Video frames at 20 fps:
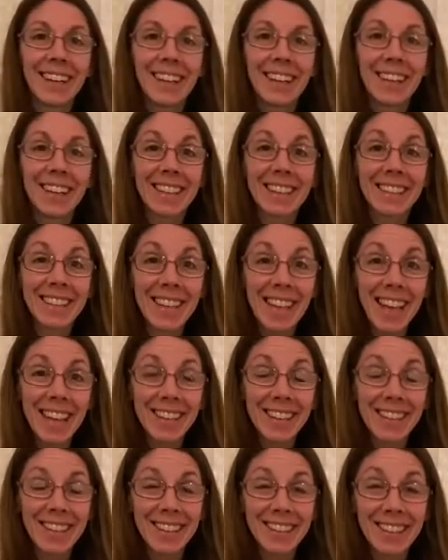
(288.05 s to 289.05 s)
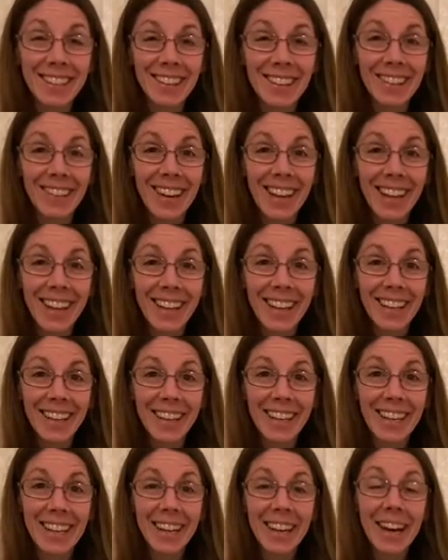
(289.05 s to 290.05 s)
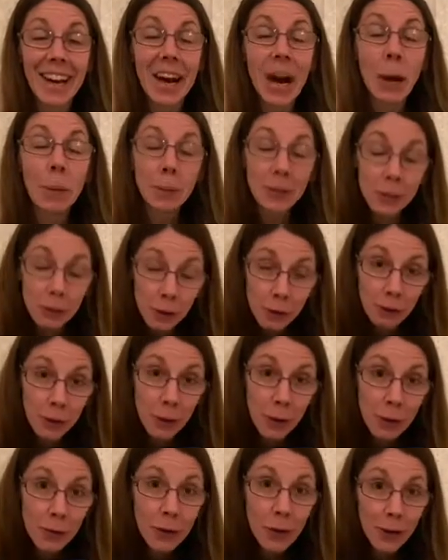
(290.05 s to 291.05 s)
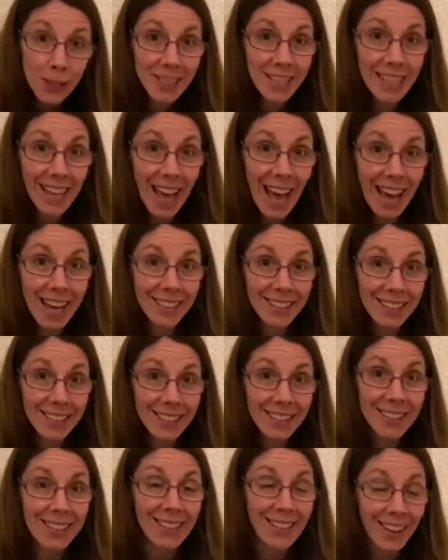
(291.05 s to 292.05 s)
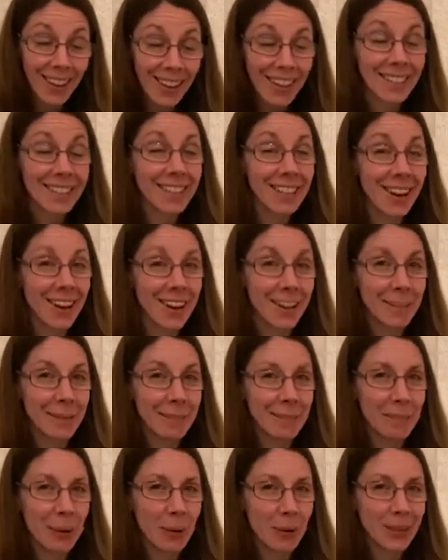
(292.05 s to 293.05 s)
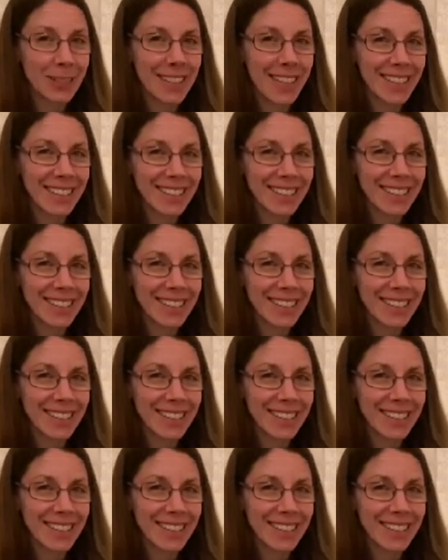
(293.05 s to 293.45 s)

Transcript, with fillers: That's the end of the story. I wonder if you've got a cat who likes to hide in boxes.